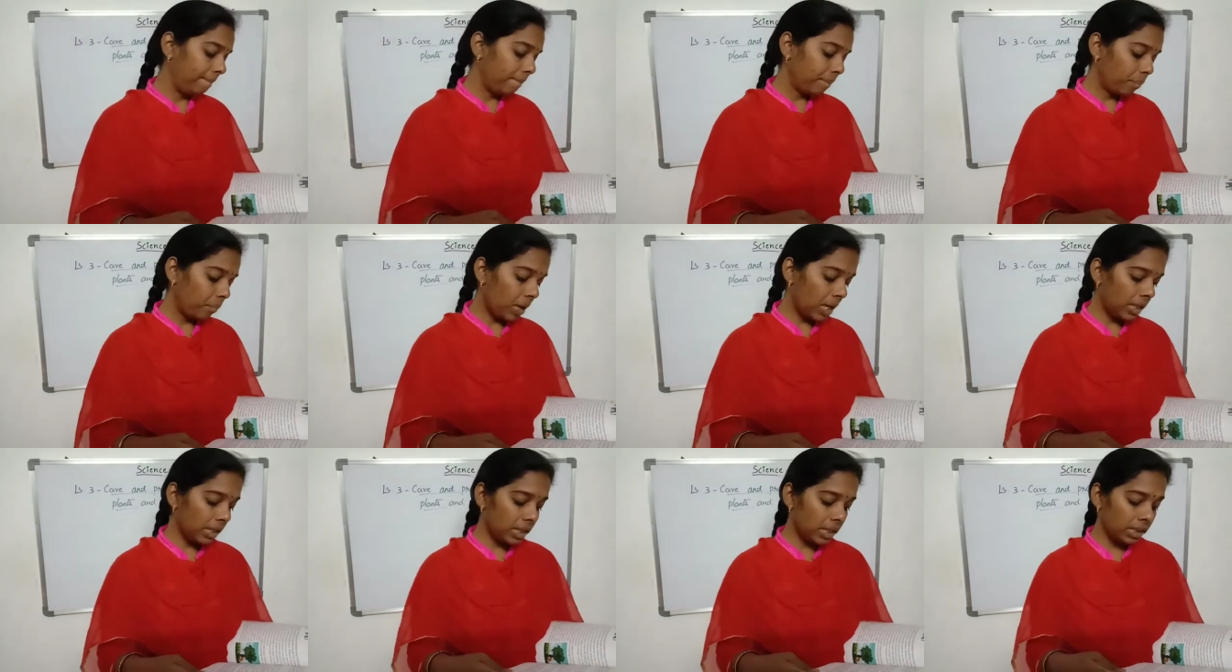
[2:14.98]

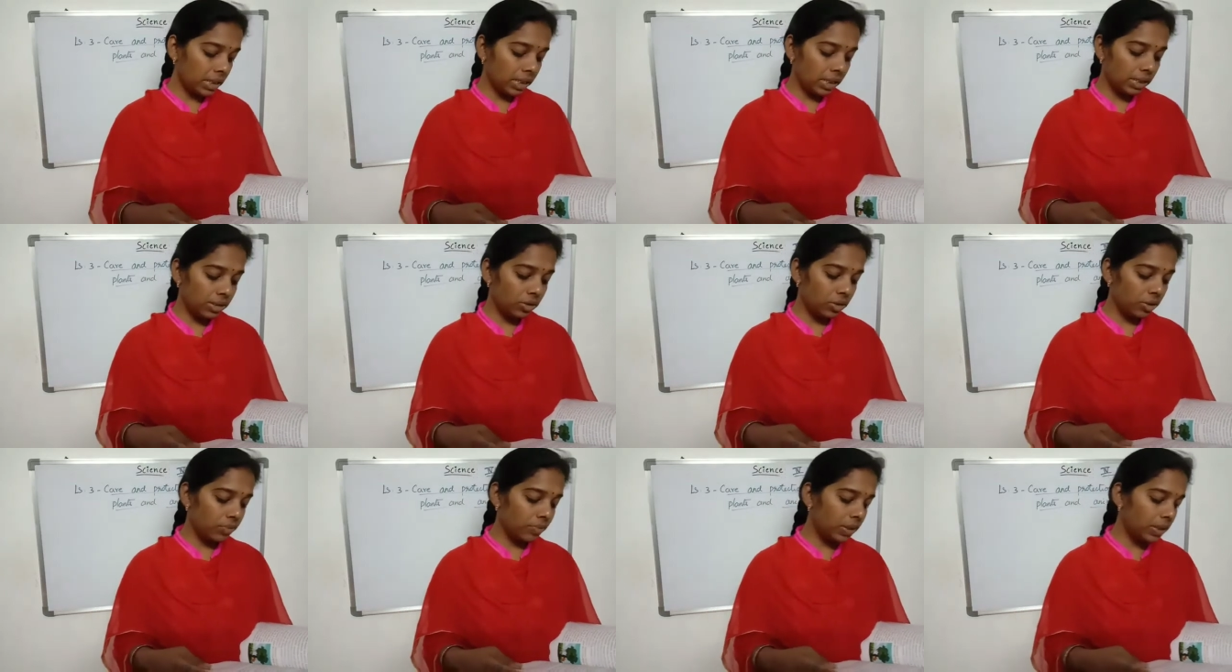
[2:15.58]
Maintaining a
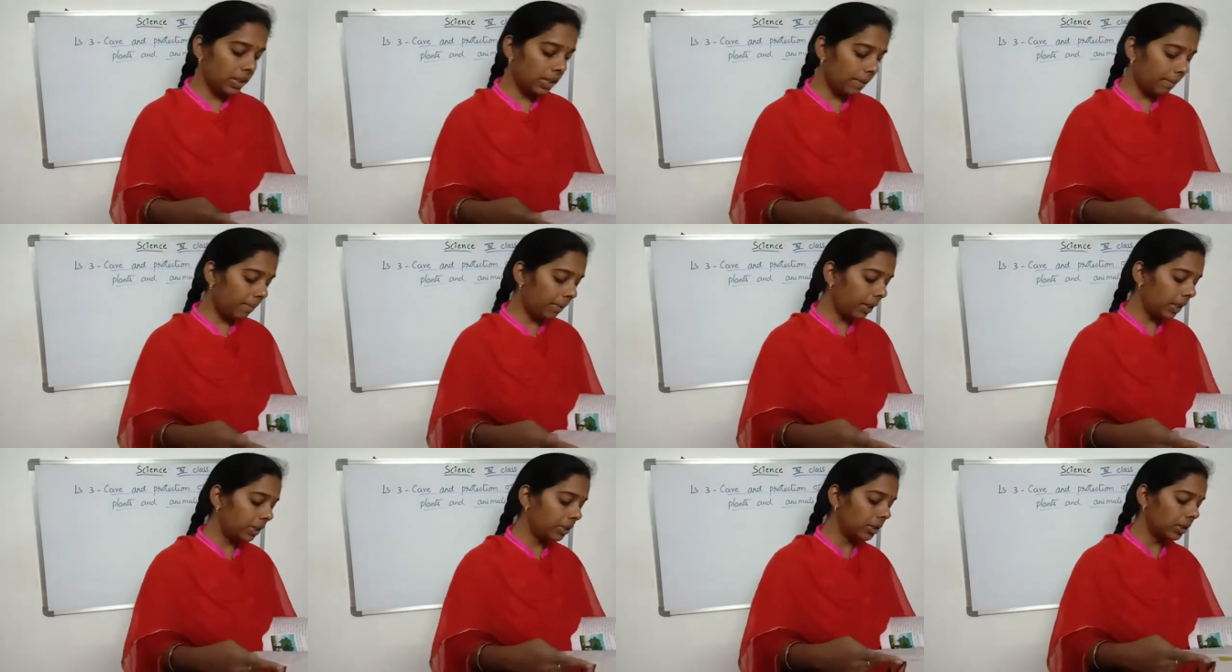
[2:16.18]
suitable
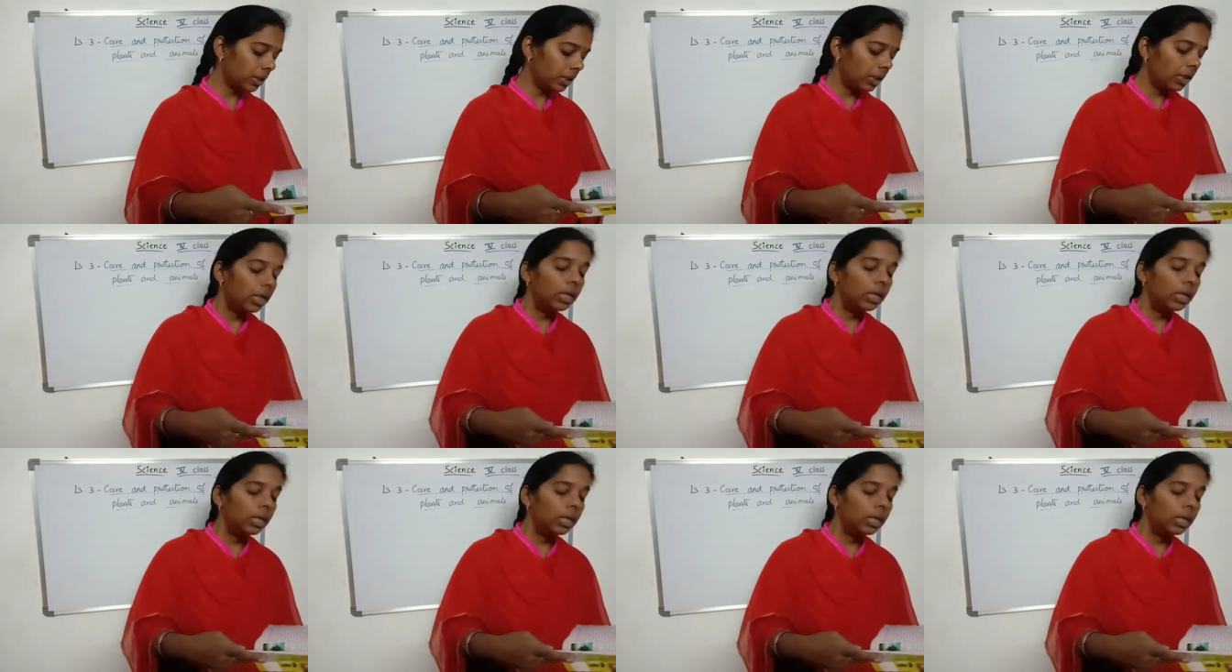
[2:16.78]
temperature.